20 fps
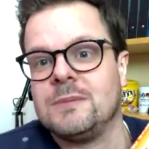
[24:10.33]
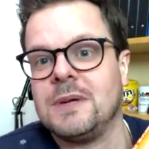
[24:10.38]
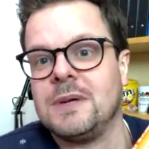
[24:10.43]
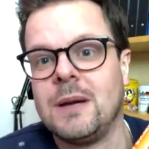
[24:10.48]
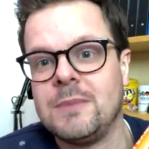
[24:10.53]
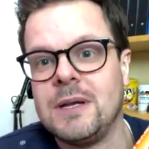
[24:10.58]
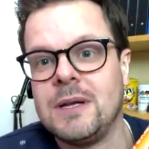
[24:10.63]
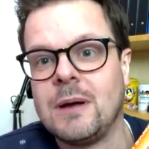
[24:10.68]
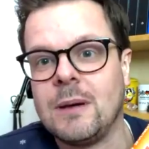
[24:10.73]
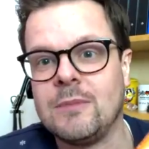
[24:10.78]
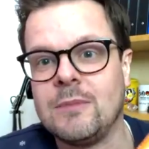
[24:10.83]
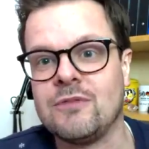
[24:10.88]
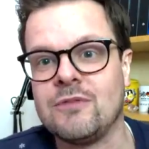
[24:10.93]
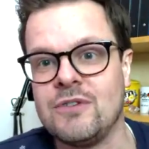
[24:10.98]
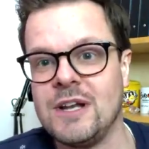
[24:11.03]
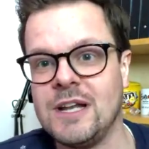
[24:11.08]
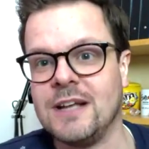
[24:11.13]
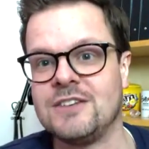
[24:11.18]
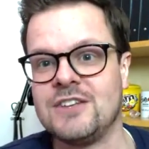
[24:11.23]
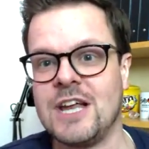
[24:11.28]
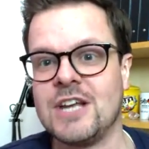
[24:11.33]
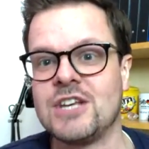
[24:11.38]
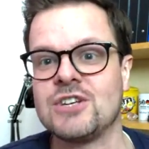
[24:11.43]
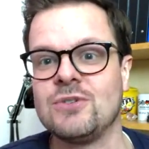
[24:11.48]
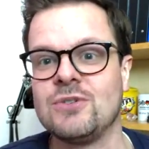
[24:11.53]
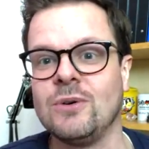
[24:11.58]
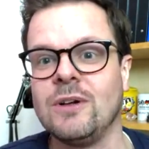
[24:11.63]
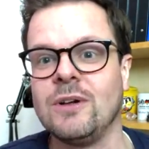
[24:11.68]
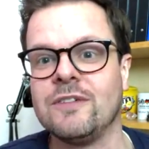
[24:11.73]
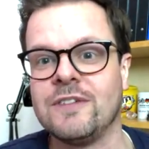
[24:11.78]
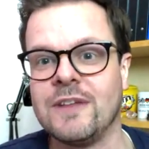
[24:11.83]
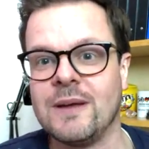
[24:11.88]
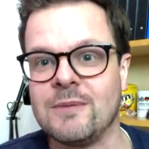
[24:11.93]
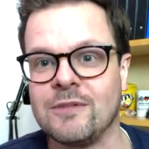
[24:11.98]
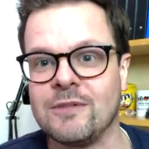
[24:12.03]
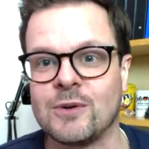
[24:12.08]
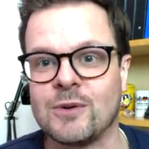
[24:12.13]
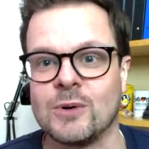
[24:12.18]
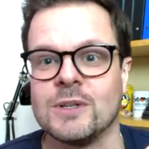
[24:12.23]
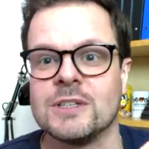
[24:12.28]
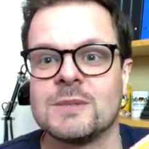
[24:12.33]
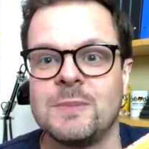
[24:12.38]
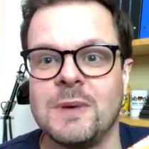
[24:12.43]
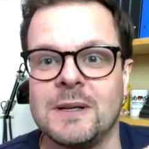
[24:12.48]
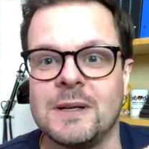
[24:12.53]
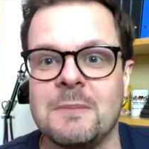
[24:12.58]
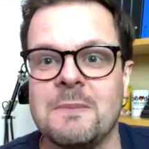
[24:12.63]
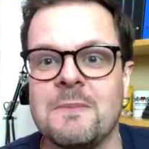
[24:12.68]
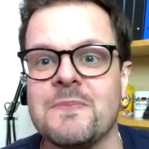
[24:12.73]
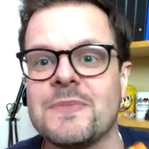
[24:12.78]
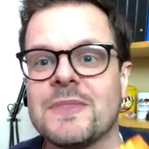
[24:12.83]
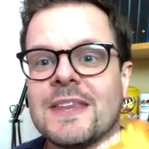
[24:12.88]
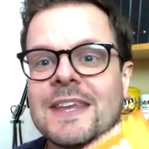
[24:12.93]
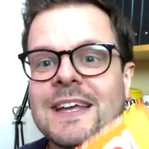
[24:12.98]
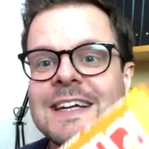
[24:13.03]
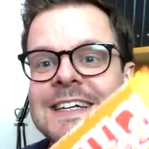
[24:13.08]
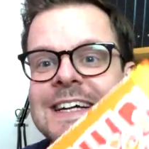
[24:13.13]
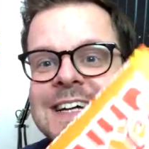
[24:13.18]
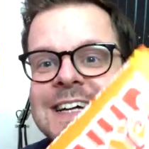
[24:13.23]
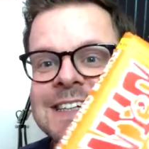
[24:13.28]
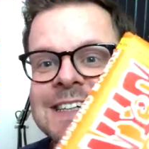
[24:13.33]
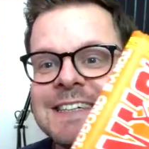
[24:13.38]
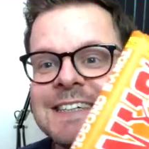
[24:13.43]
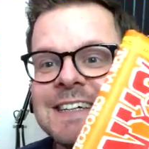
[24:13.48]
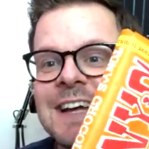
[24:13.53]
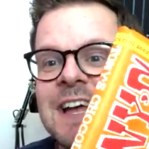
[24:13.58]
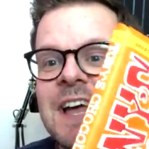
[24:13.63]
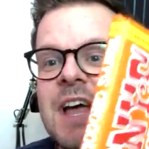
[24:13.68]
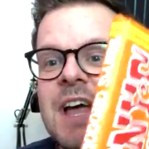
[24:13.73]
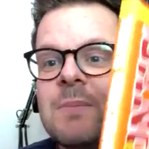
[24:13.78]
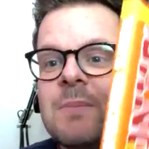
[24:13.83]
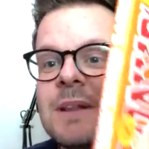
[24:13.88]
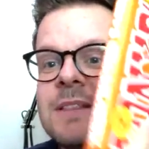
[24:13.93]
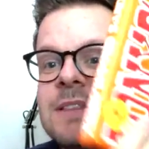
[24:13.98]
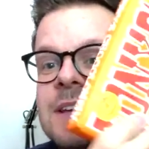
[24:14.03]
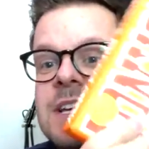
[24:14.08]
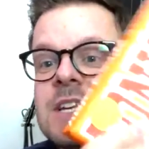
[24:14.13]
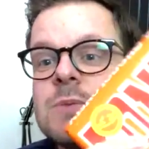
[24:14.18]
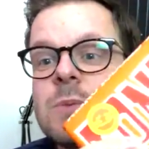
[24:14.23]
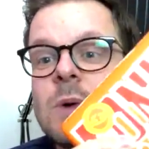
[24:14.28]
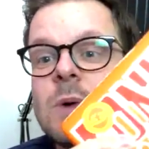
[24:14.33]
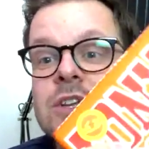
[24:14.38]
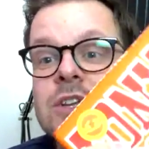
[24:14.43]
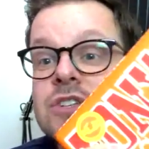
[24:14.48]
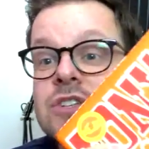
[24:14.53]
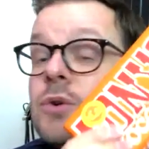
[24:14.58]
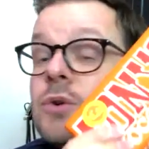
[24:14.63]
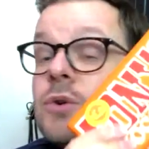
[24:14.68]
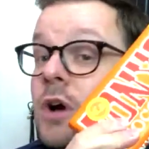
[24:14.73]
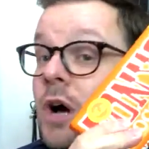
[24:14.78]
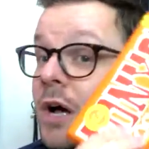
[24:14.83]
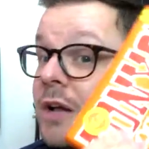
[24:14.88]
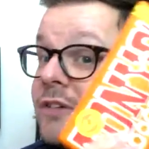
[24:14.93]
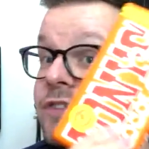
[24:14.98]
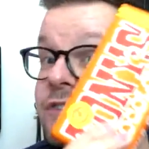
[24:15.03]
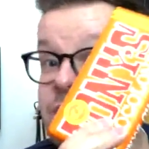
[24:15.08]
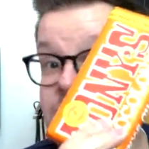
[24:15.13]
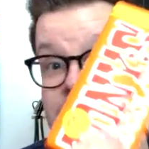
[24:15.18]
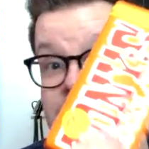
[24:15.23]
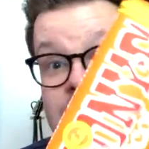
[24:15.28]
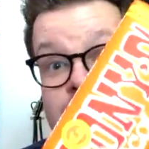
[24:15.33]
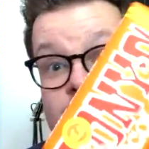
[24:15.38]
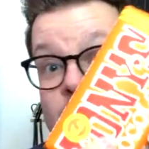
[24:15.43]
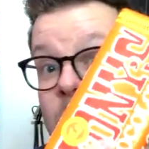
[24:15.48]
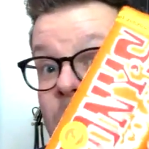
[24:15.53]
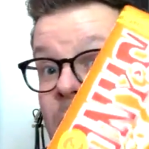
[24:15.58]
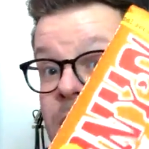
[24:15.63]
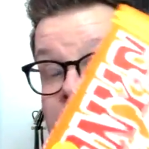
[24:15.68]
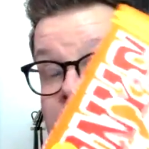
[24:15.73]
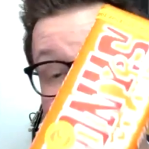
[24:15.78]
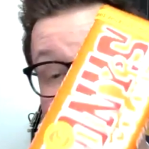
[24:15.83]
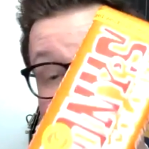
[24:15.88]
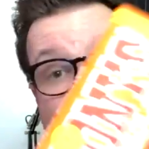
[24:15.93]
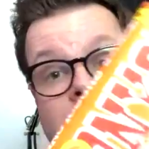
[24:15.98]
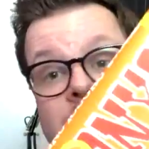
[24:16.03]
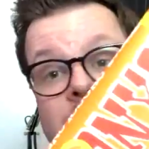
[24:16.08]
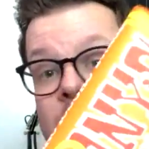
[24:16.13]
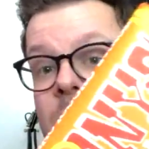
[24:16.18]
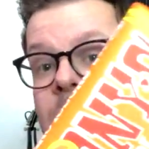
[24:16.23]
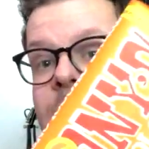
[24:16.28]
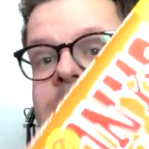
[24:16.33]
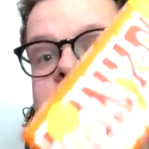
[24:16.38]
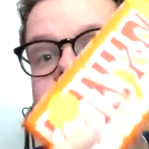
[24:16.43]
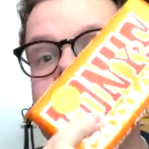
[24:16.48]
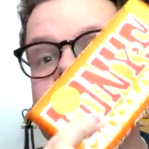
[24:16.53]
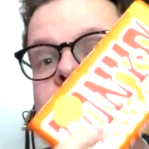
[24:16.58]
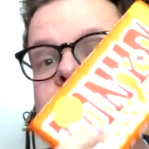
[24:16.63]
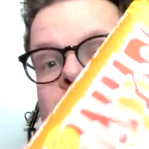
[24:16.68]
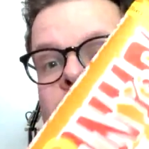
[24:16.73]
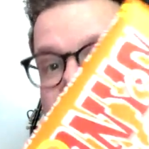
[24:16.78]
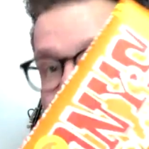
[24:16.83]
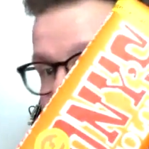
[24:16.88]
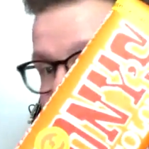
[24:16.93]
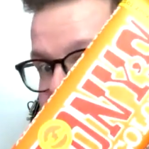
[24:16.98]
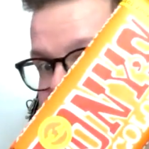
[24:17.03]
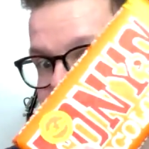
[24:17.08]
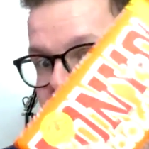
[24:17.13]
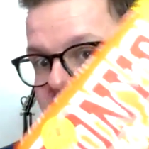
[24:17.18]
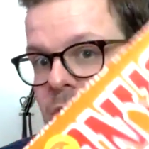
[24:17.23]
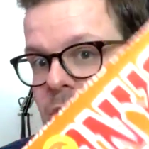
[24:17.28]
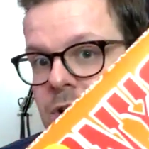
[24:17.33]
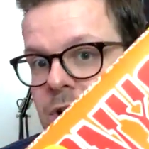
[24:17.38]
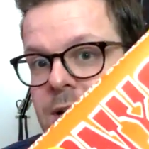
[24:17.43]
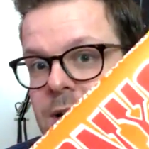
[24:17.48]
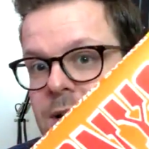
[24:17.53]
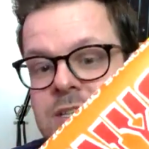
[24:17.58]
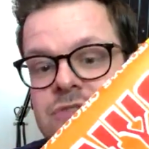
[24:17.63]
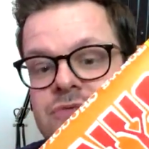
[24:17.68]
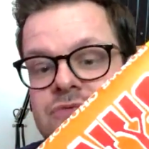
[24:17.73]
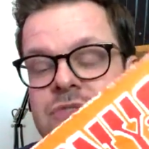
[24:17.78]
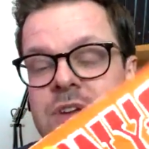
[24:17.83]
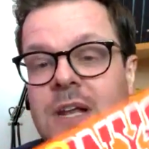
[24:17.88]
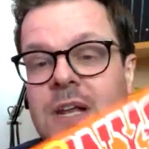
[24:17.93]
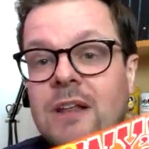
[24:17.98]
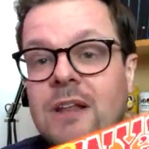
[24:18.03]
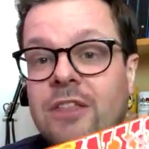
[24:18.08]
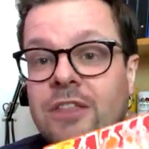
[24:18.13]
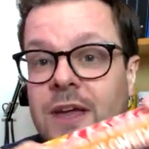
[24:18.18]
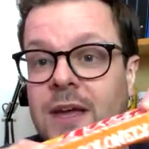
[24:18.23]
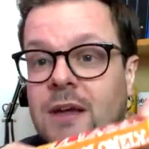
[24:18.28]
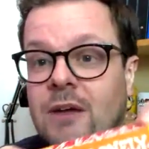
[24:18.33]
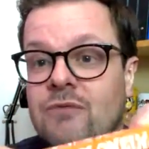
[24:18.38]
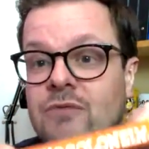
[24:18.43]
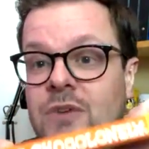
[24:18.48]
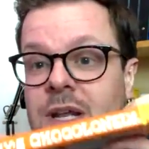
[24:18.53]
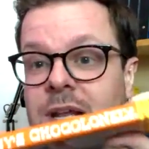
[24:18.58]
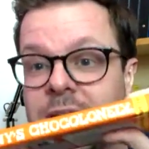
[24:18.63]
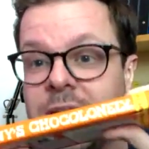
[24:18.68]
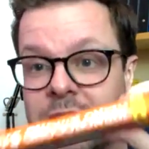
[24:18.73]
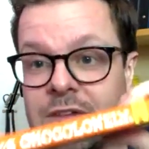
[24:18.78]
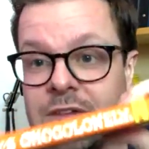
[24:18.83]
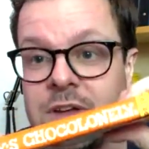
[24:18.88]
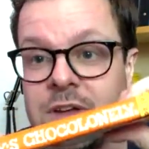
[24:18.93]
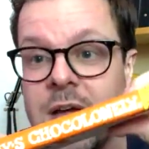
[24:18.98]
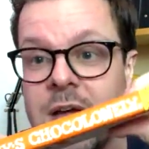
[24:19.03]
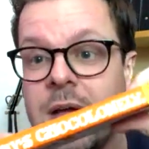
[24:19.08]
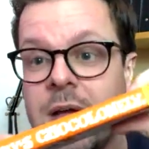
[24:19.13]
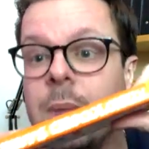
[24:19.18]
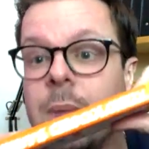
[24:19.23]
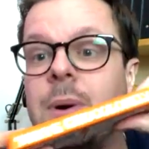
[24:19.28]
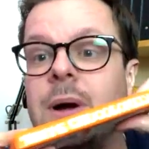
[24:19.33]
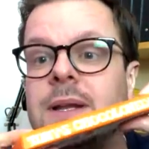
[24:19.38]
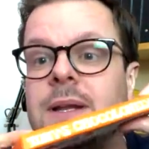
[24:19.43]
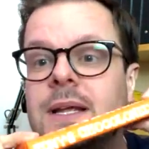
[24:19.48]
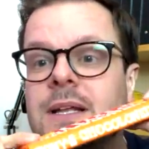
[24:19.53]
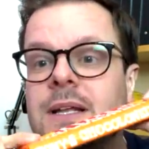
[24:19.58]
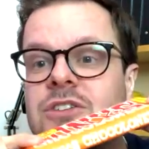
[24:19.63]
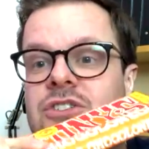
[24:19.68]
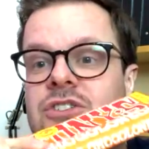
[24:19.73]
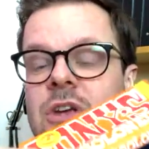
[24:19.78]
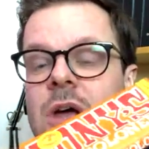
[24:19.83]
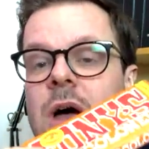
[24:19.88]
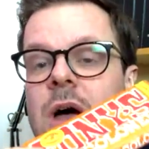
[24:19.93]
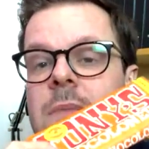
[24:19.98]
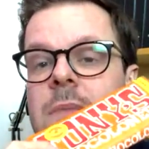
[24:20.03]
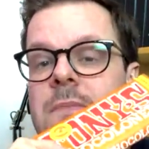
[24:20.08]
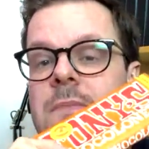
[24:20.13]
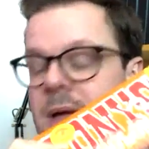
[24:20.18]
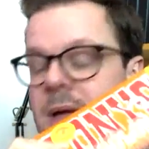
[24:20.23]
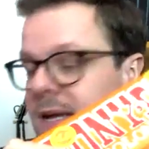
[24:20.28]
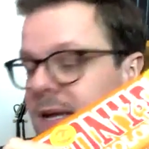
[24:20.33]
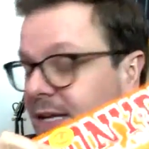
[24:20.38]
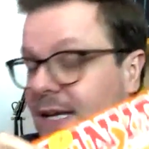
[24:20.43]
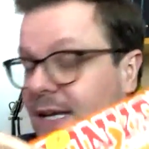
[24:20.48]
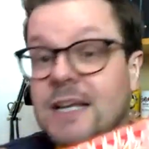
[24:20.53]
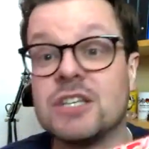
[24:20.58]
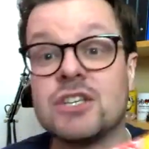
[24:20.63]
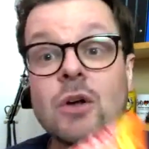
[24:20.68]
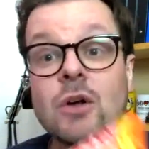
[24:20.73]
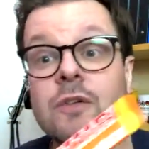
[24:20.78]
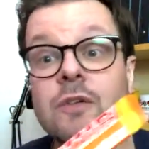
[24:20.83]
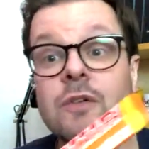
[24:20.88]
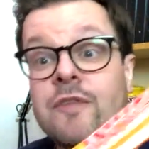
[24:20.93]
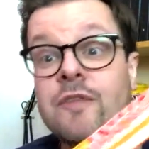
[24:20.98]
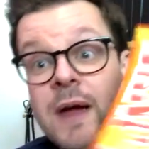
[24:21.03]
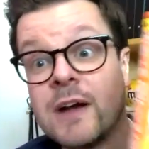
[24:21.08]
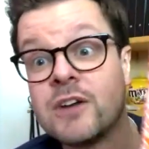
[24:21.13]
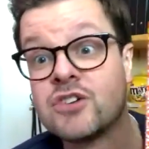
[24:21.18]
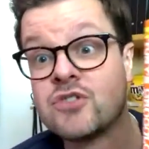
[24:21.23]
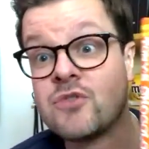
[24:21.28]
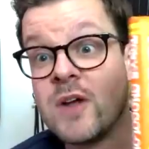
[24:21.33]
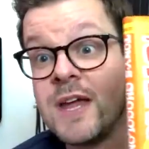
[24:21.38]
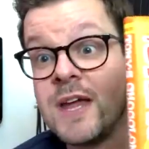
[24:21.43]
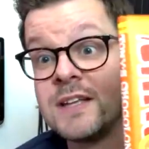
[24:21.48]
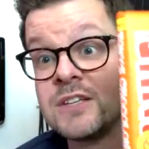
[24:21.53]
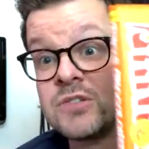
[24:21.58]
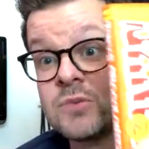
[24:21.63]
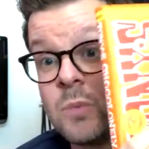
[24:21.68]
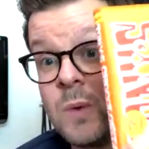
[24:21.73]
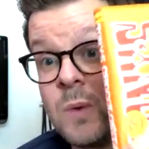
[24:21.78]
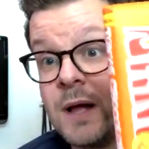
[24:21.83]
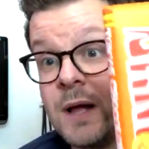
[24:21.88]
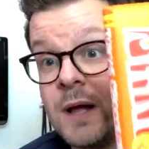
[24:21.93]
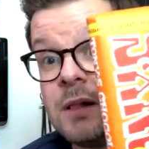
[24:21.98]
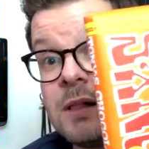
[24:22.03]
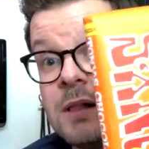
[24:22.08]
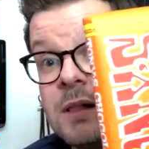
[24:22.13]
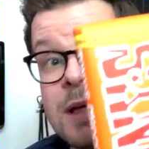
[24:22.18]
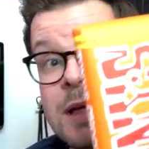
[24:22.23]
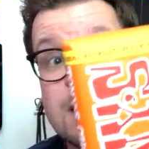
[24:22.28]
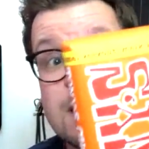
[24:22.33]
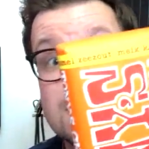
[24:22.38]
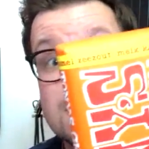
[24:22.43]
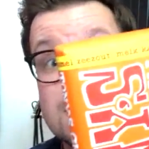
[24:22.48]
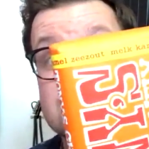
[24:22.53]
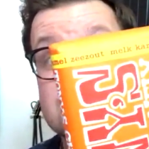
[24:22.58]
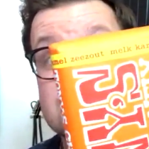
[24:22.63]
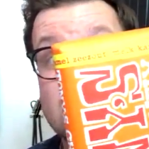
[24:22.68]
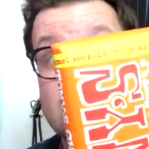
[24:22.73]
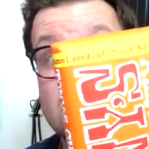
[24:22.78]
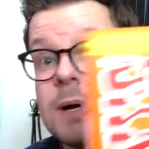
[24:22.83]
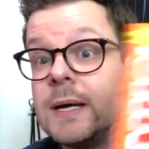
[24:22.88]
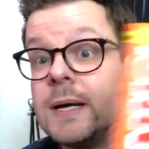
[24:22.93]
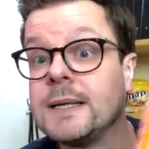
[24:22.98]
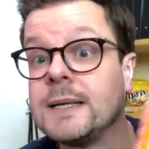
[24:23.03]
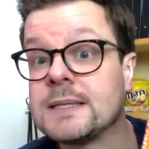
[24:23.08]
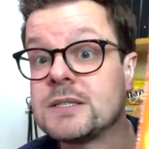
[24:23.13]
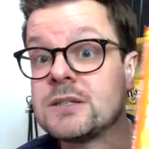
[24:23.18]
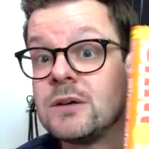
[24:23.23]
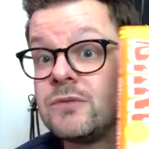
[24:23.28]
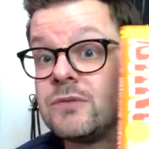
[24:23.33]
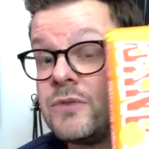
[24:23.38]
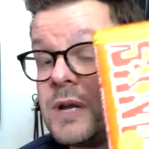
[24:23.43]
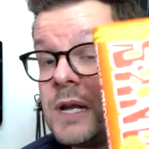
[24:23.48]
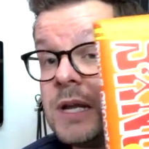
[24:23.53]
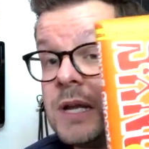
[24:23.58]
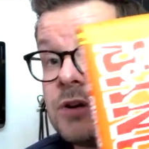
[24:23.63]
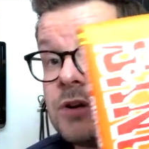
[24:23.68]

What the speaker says: I mean, I'm really attached to all of them, of course, but but these ones you can't finish one in one go. It's too much chocolate. It's really thick and really heavy, but it's amazing, and it's all fair trade as well. So it's a really